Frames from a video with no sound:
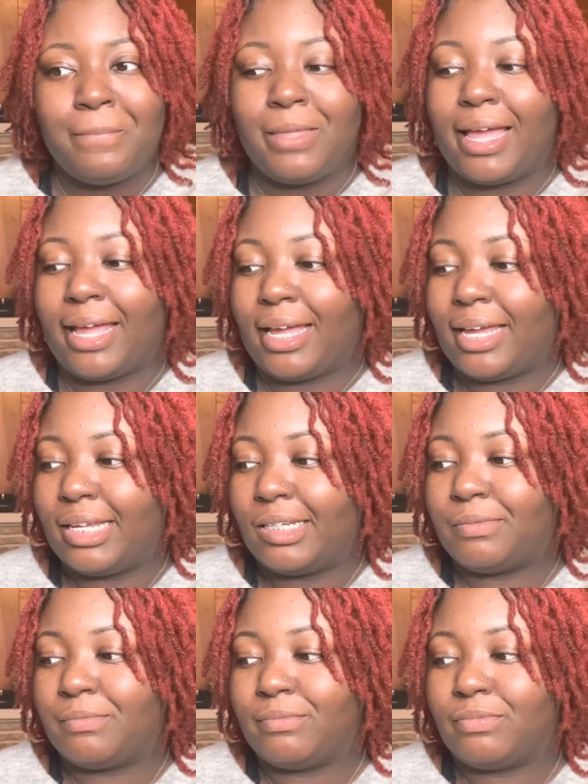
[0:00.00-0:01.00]

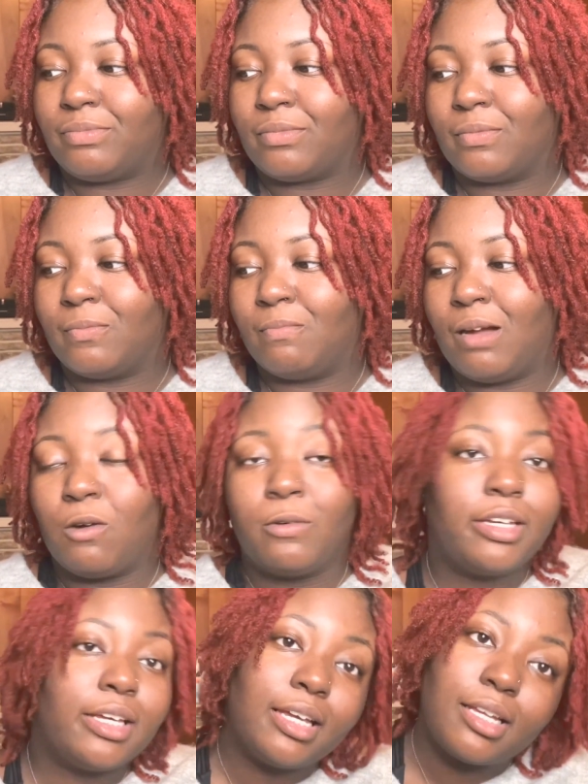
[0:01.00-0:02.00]
And my
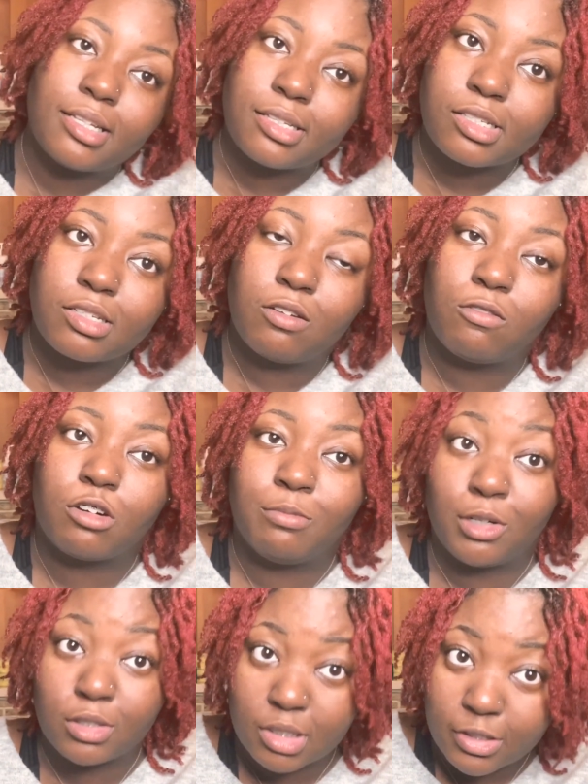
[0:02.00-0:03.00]
weekends were
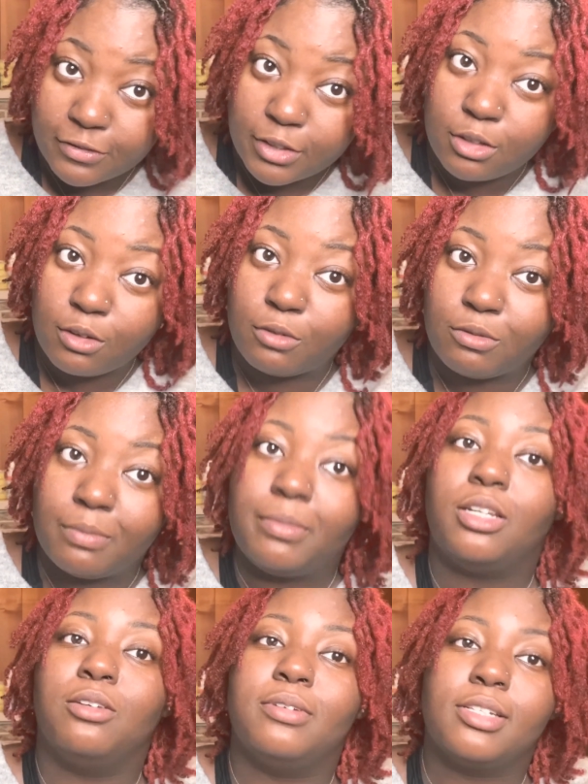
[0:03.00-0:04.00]
mostly filled with
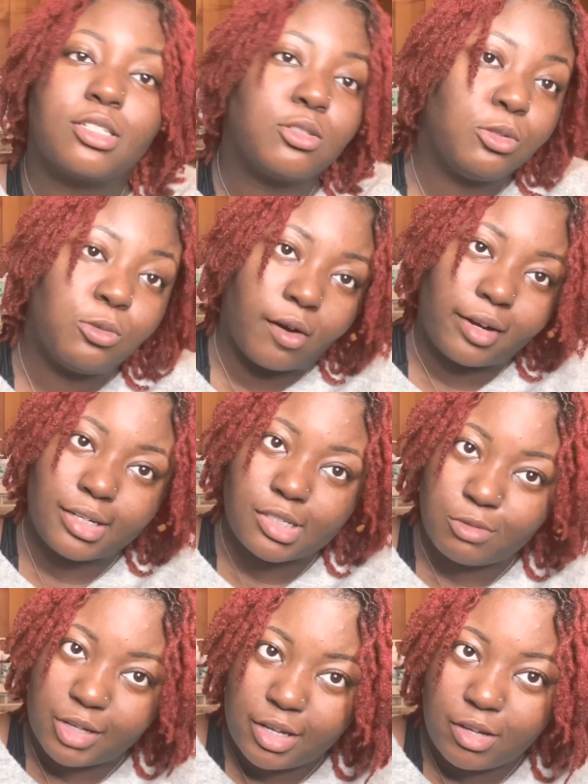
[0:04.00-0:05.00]
me doing schoolwork
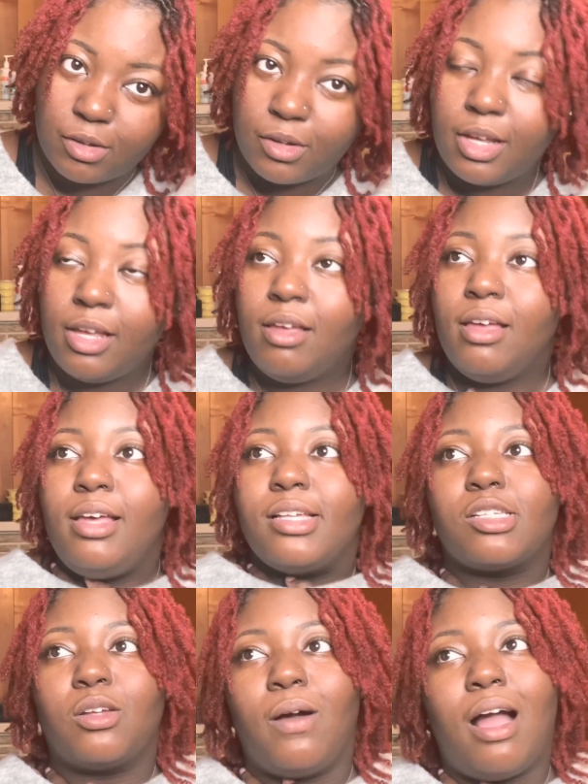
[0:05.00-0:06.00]
as well.
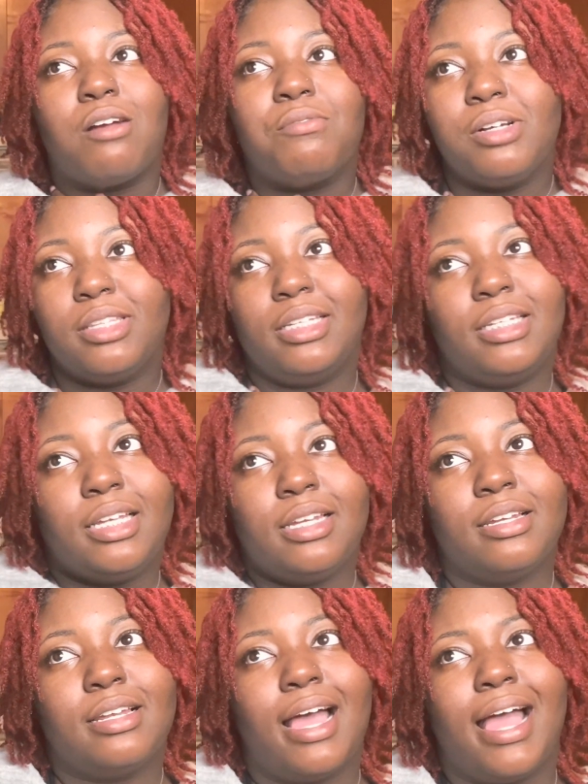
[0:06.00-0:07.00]
So I really
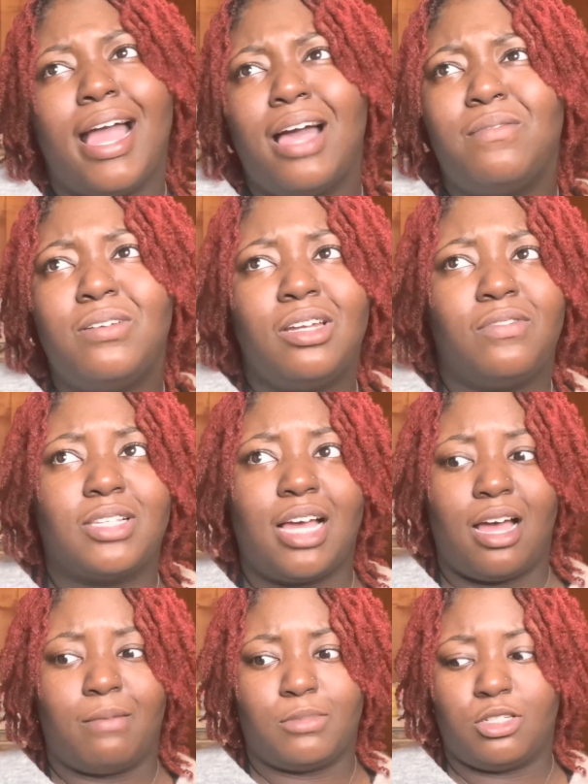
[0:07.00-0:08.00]
didn't have enough
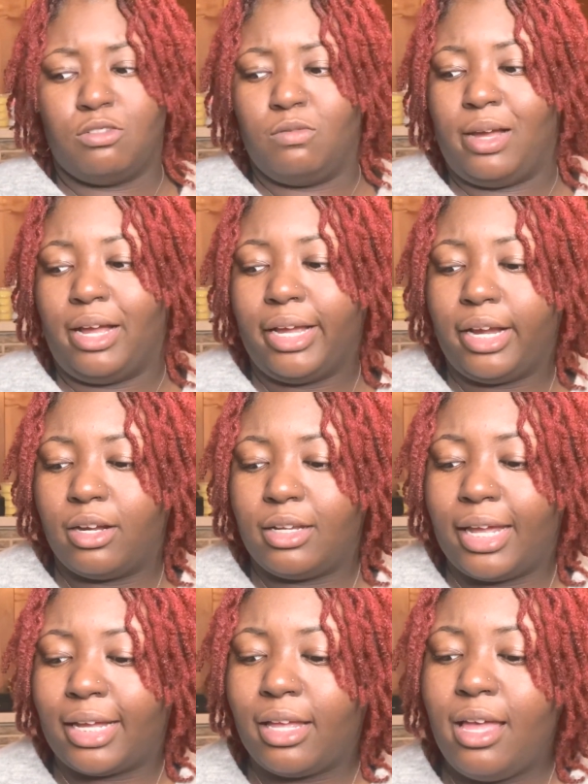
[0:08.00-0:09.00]
time to do my hair.
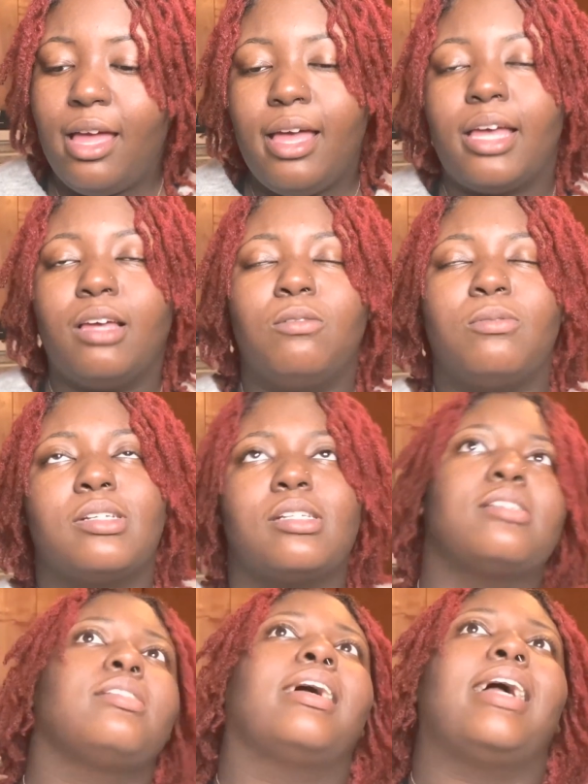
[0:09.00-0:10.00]
Like, it
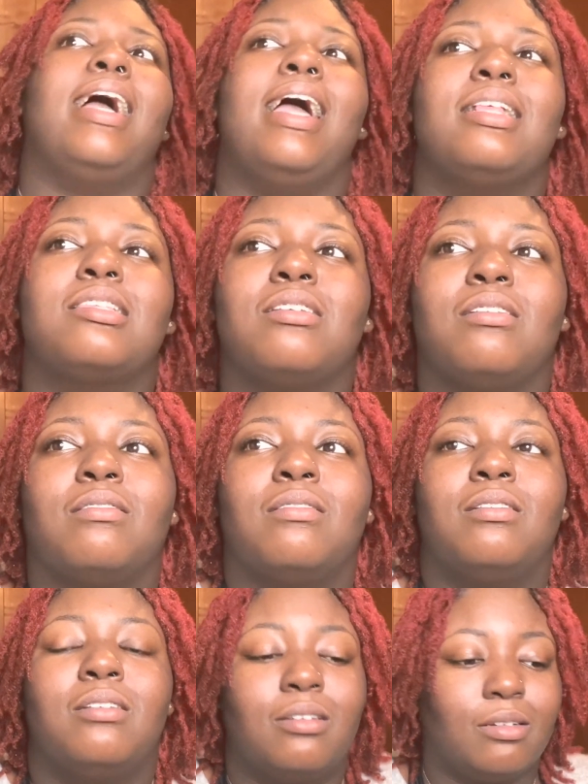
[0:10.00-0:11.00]
was like I had to
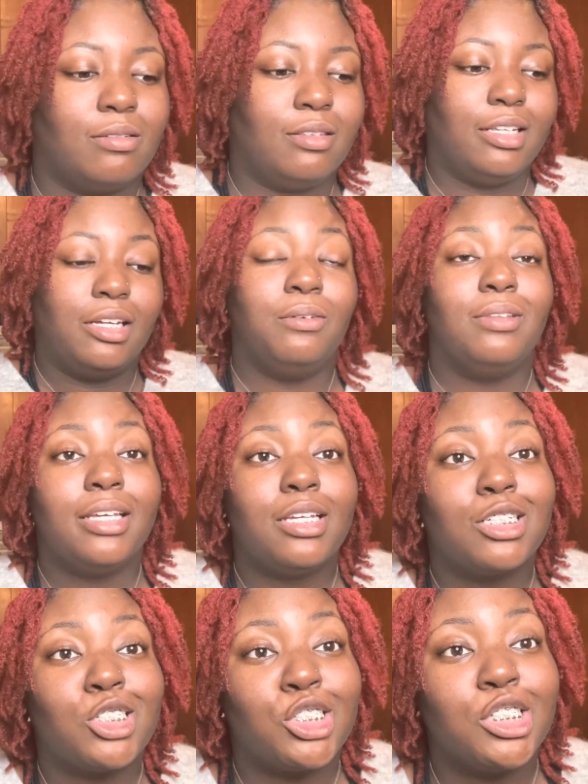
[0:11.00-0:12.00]

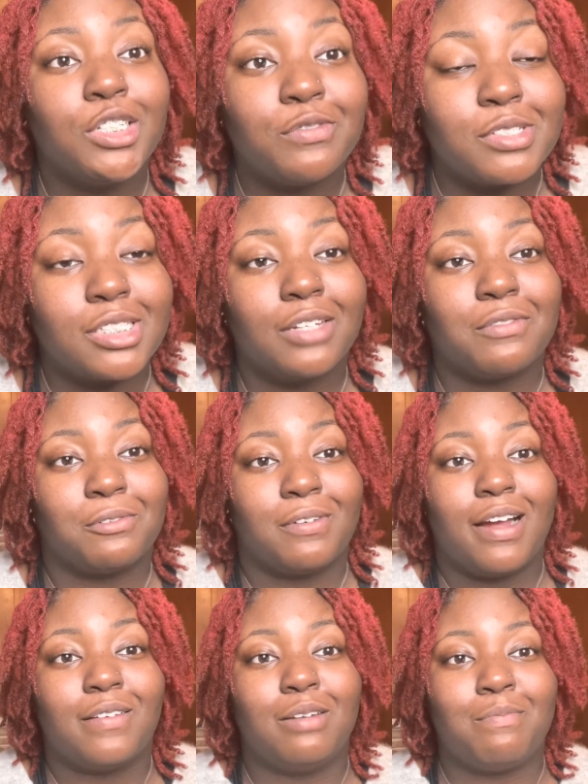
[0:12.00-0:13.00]
literally shift stuff
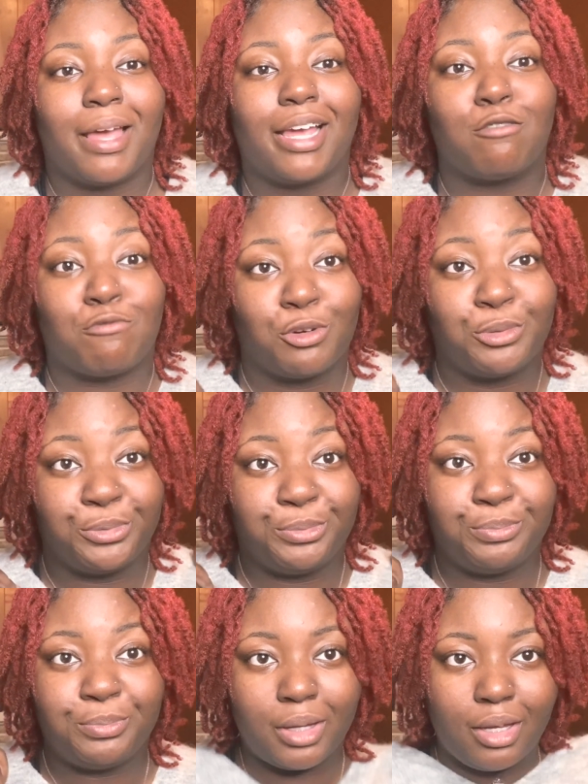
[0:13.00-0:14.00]
around and make room